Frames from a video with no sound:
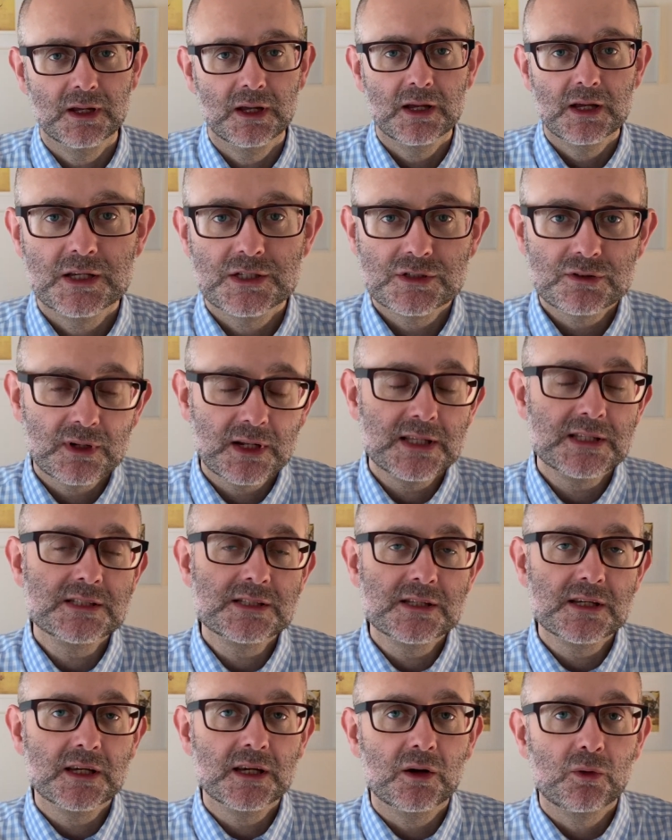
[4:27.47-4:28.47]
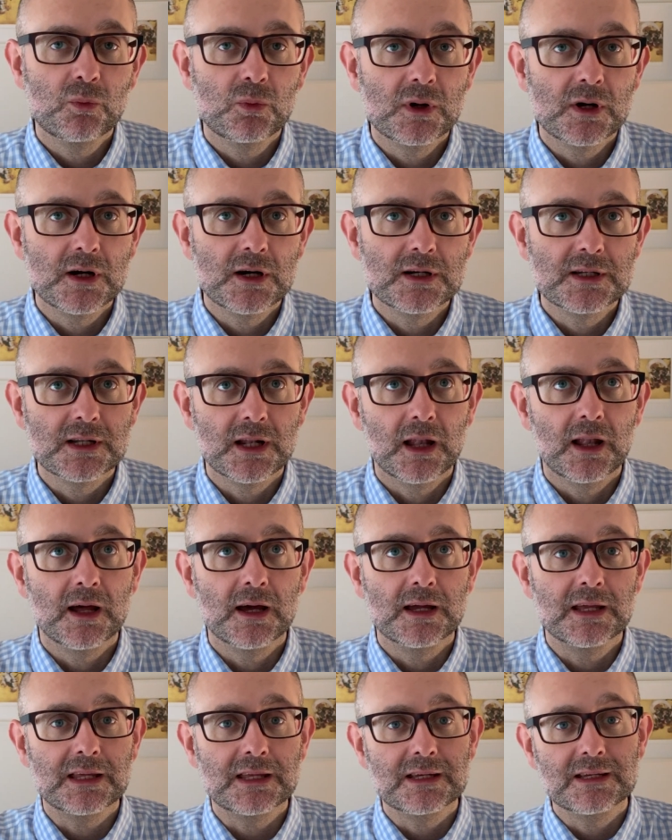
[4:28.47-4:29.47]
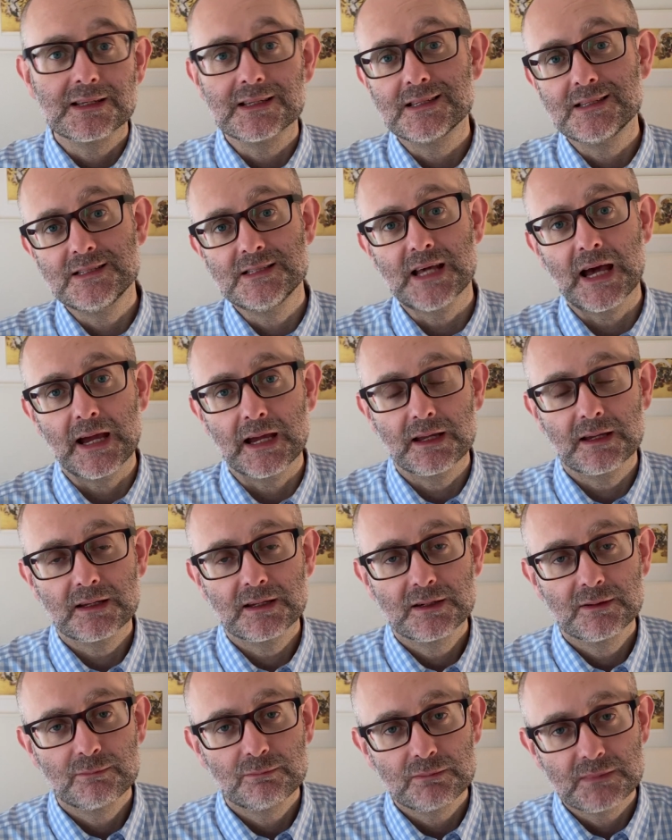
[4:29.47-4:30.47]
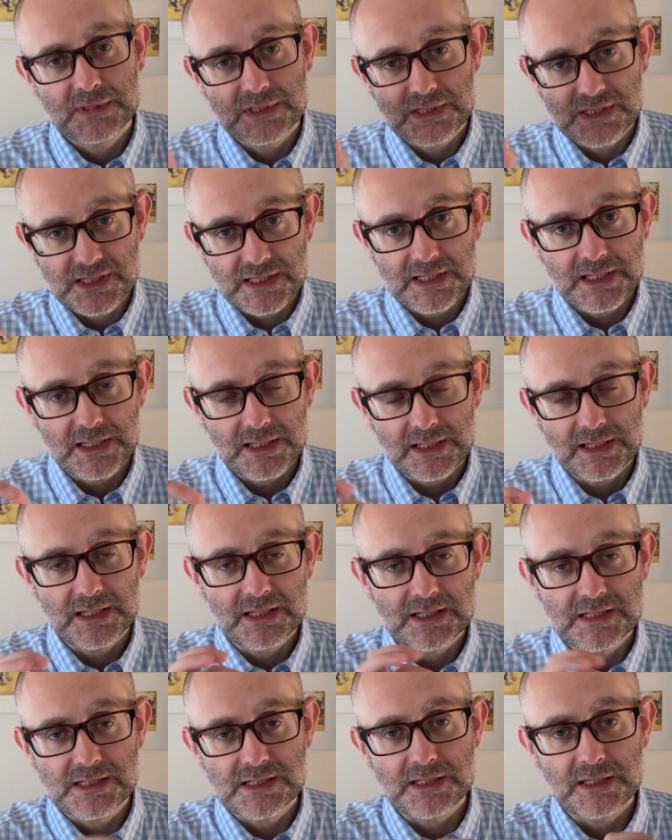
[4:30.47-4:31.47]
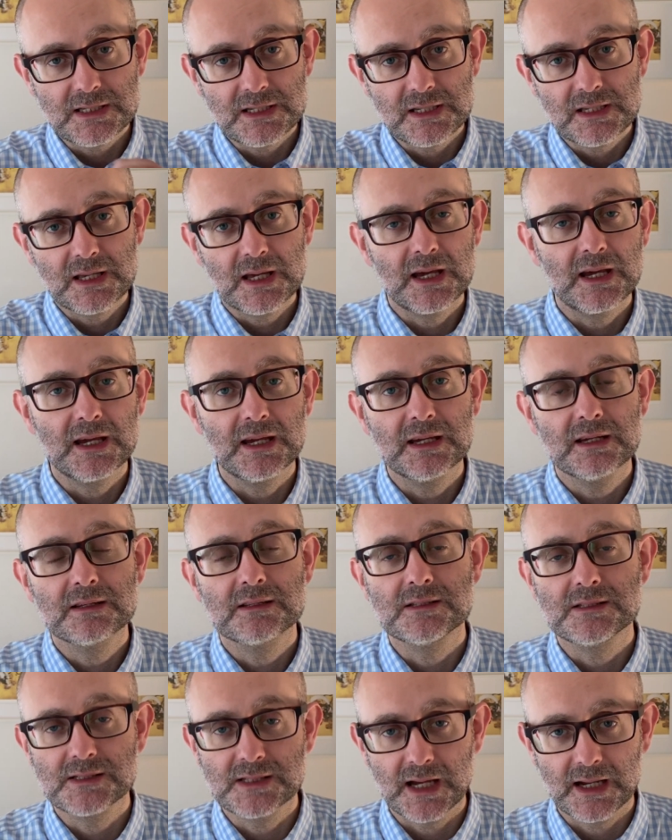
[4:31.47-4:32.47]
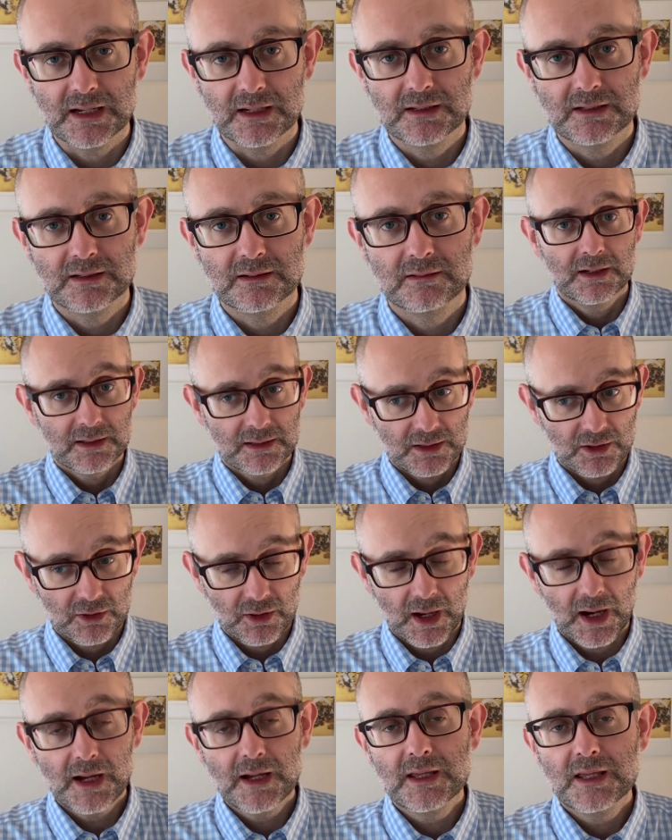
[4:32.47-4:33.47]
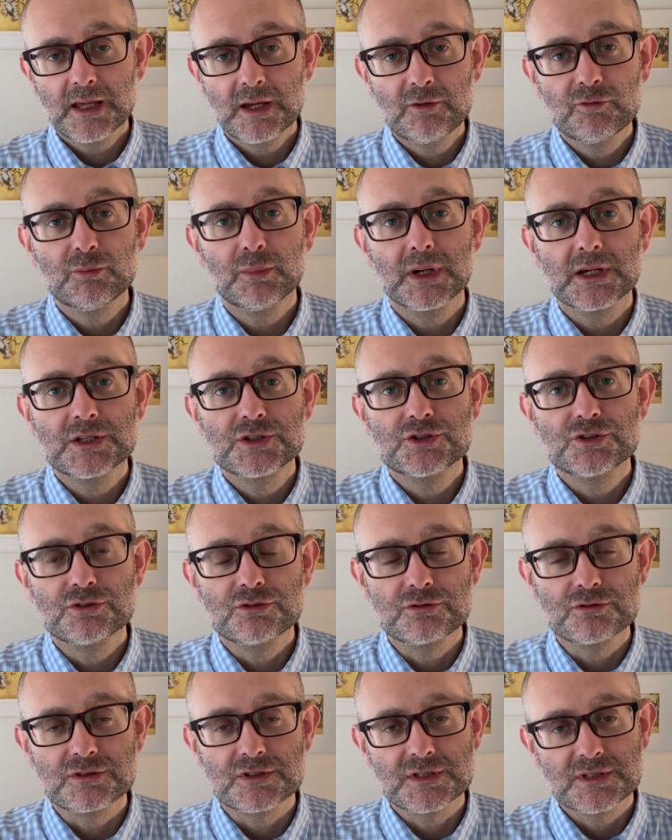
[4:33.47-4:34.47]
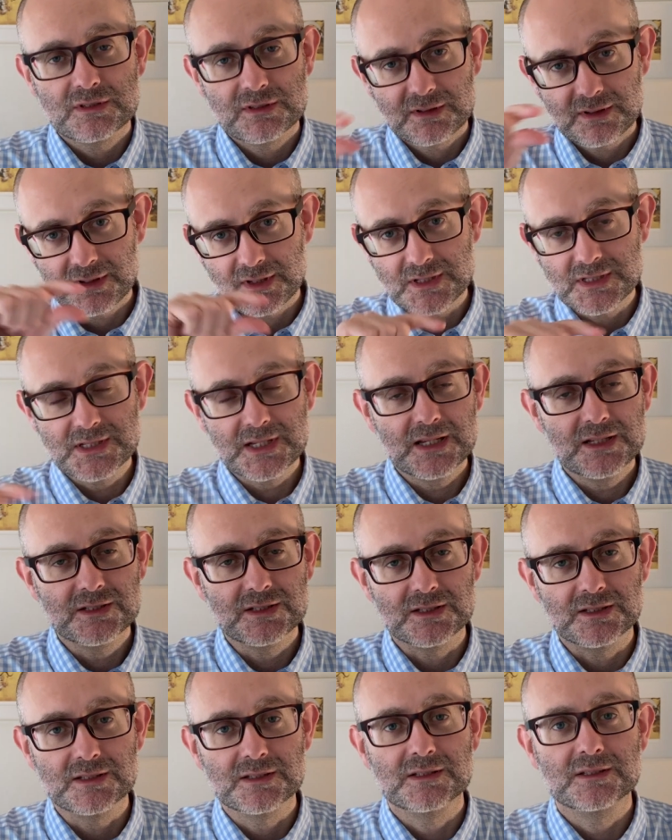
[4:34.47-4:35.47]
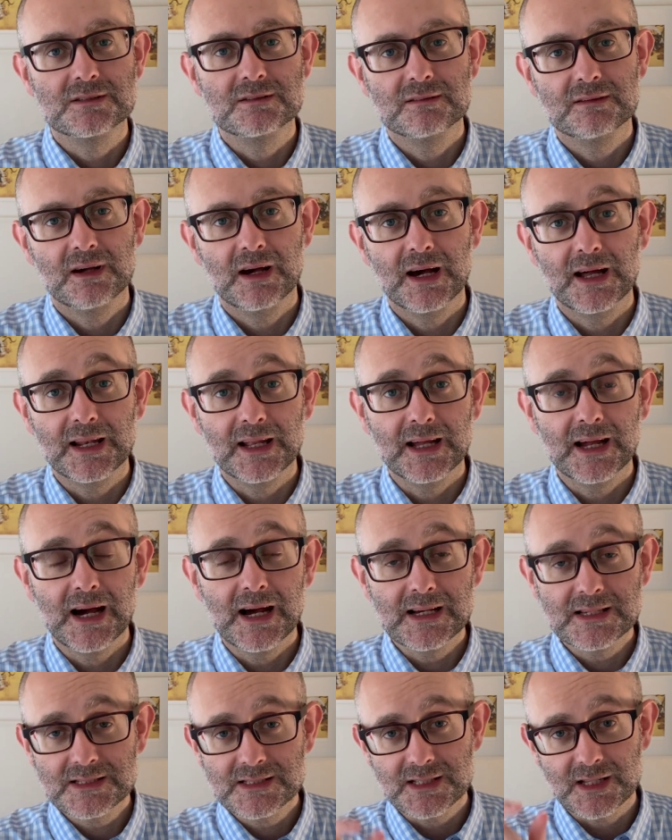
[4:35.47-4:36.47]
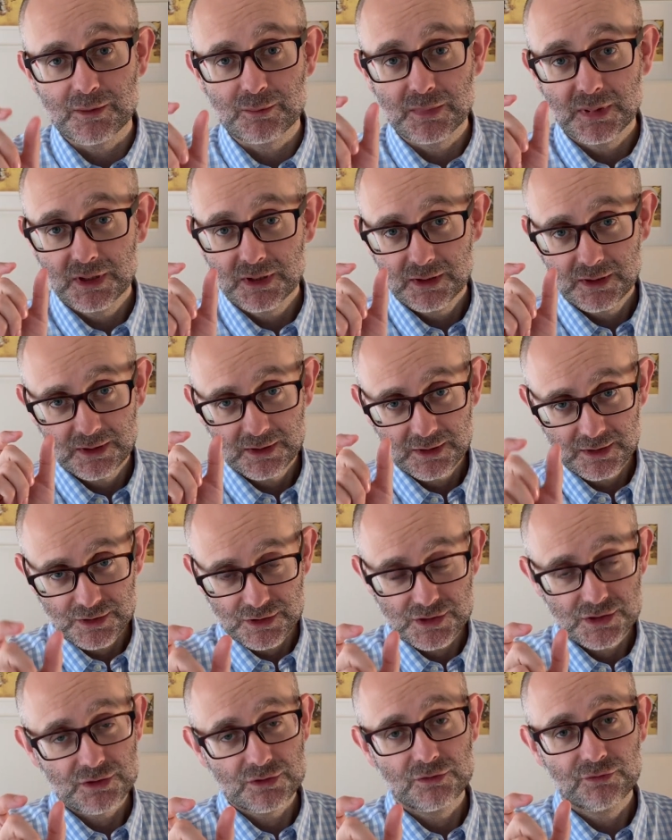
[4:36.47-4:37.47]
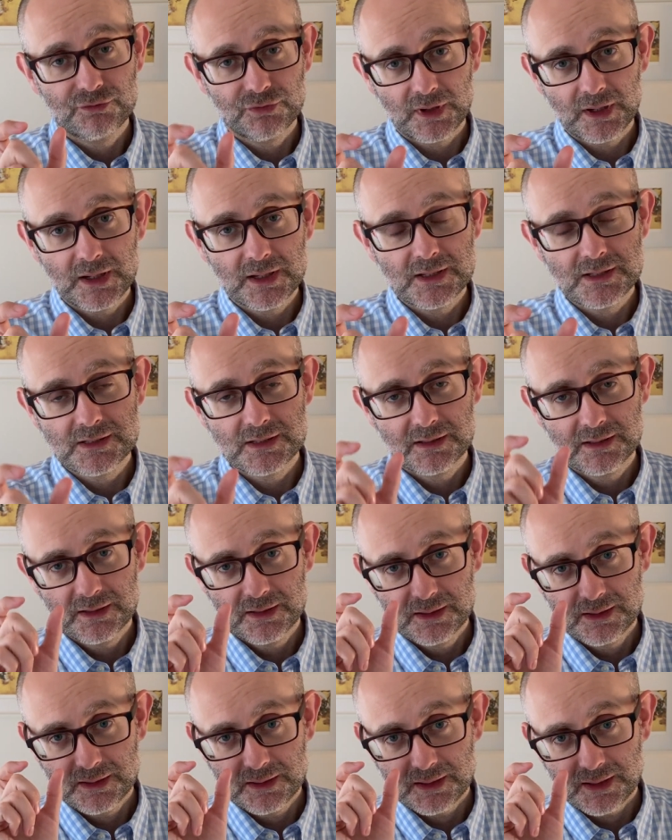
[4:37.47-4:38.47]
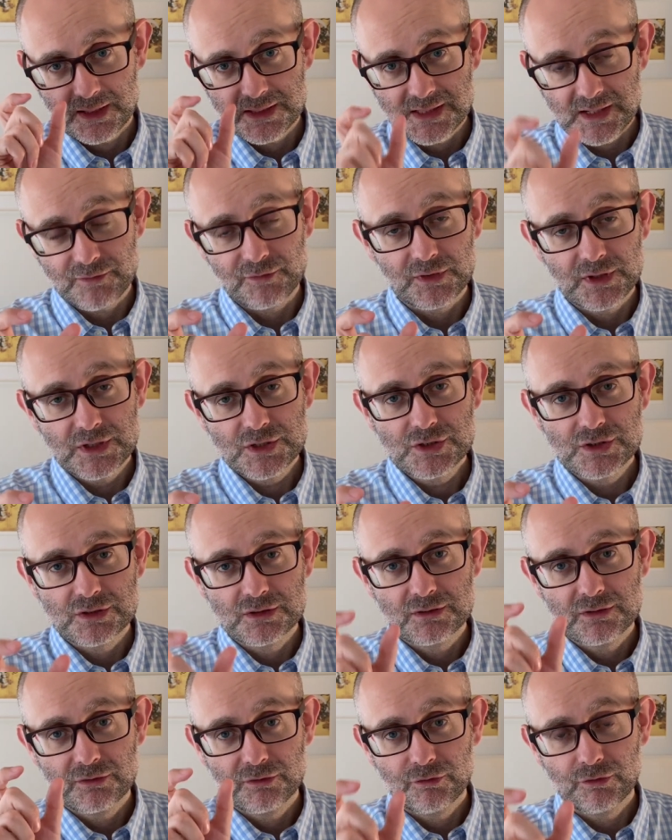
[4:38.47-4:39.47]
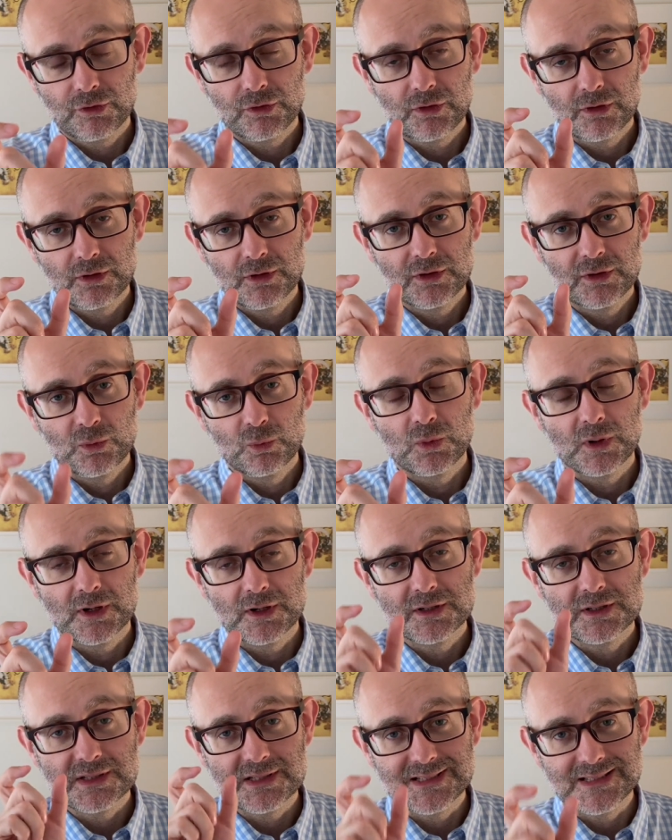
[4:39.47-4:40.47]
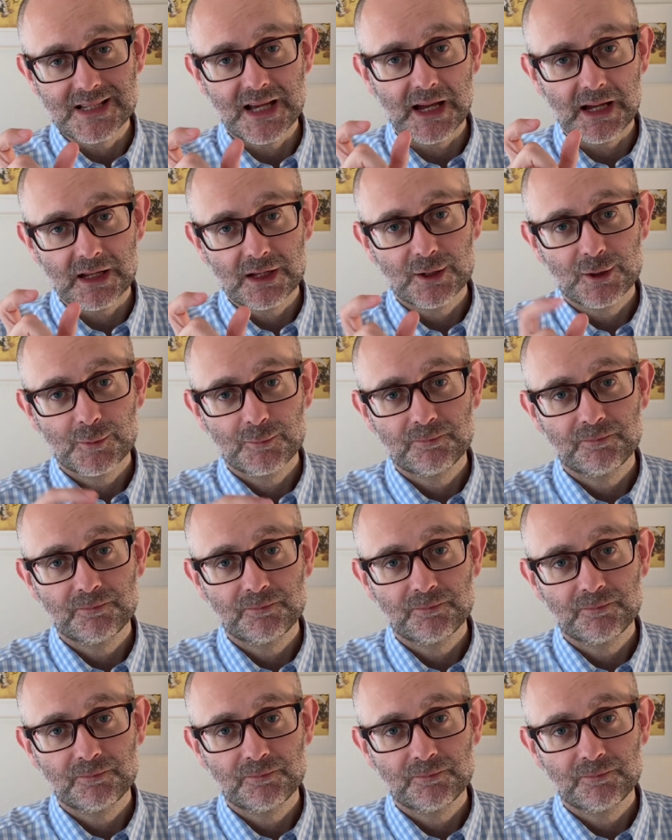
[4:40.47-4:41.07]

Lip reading: So let's take a word like deck, D-E-C-K, deck. Now I gave my students a sentence and I asked them to find a definition for the word deck.